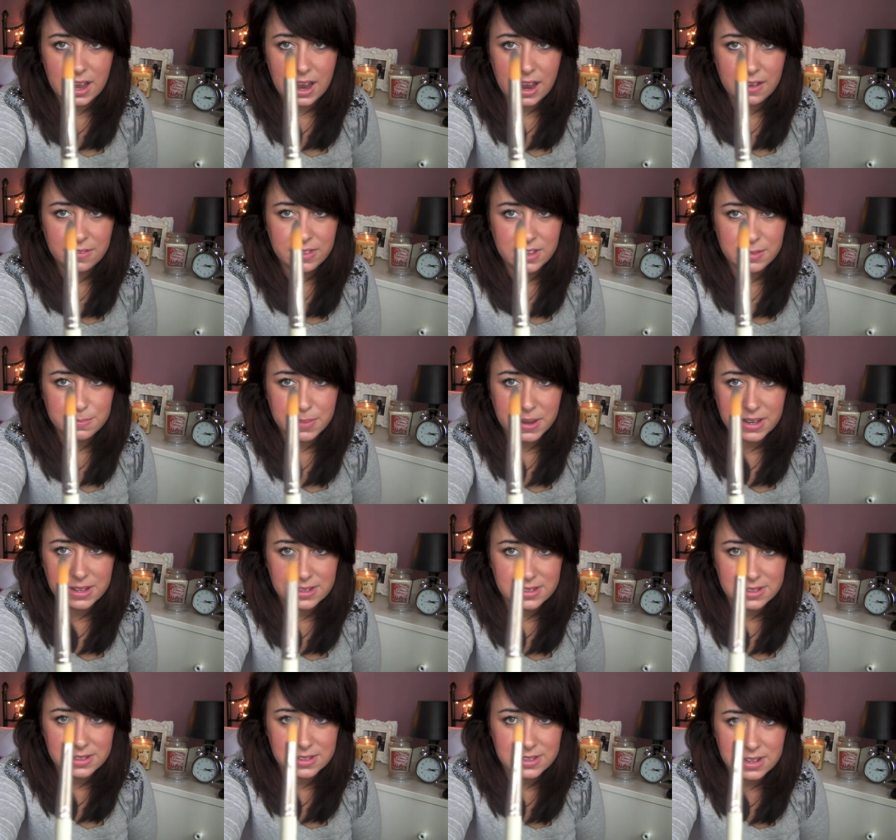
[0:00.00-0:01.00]
I have this
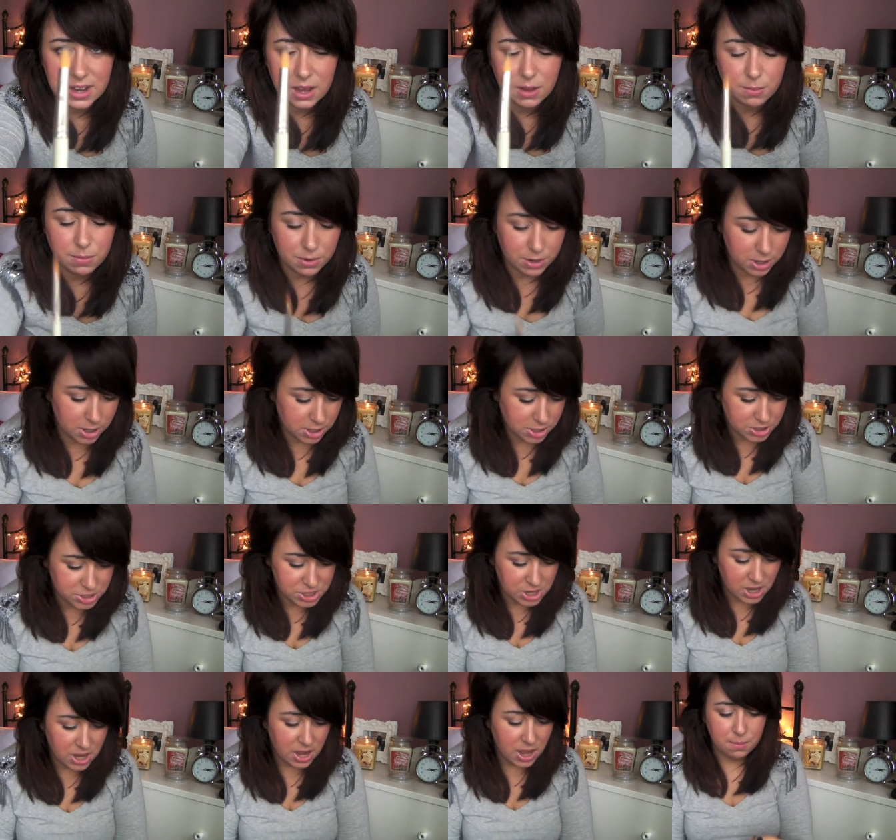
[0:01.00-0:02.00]
pencil style
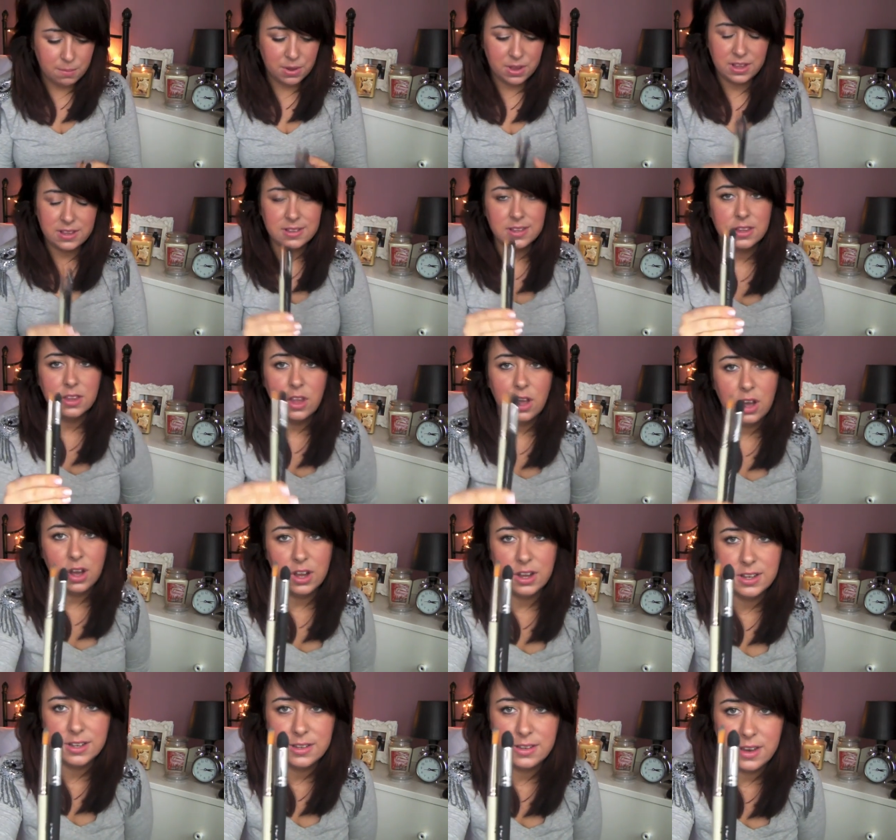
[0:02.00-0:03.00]
brush, but it's a
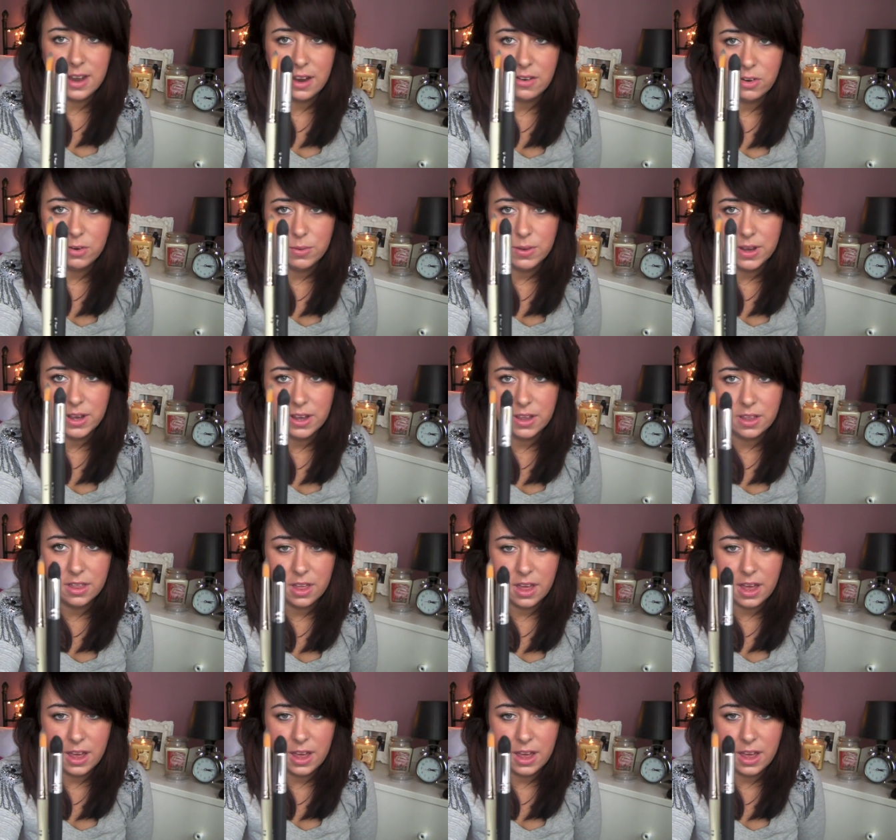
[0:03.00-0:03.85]
lot narrower.